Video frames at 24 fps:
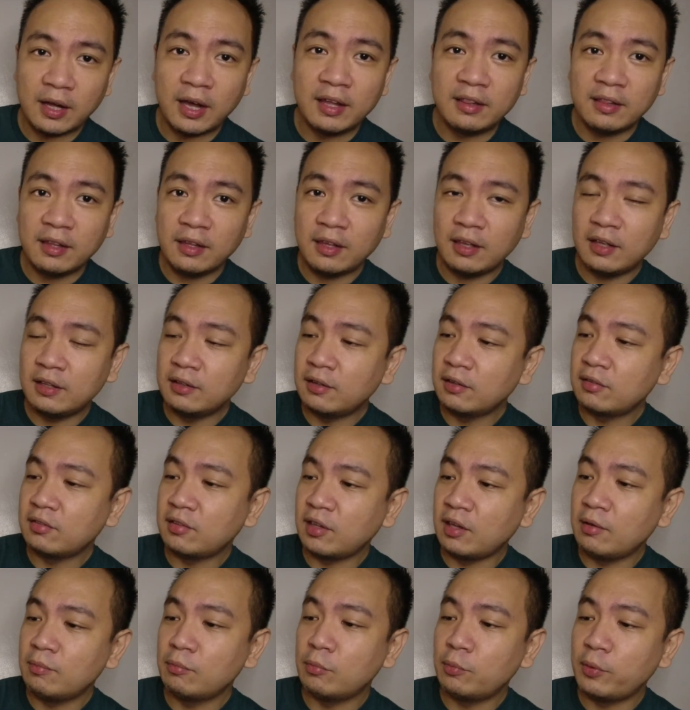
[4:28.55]
I think in the
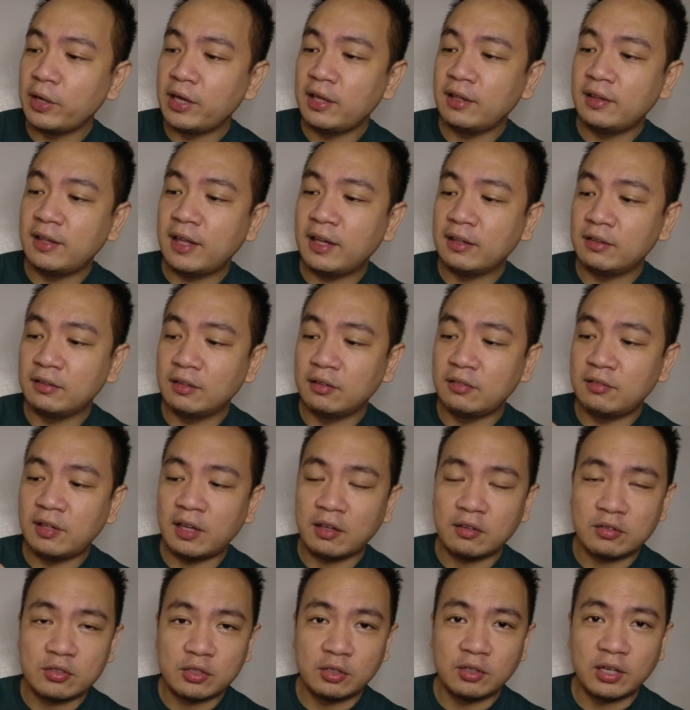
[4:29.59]
same way that the
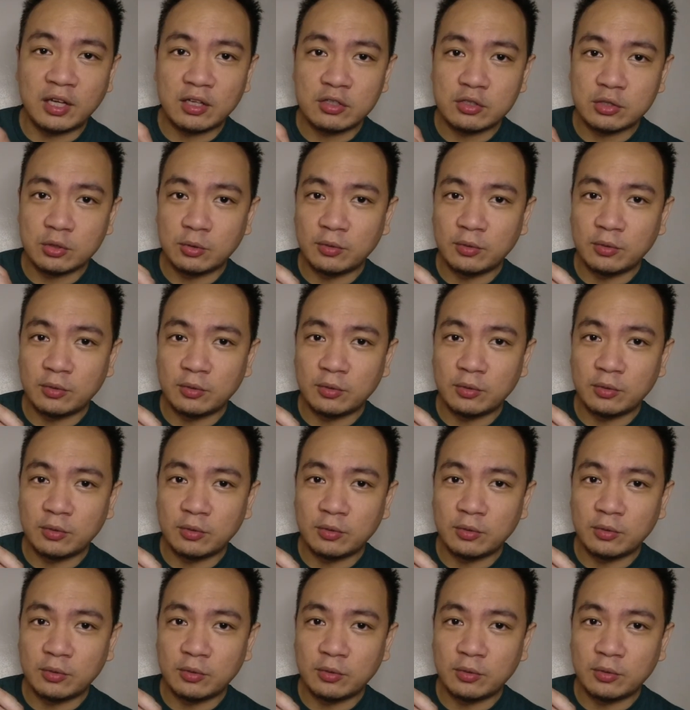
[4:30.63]
texture has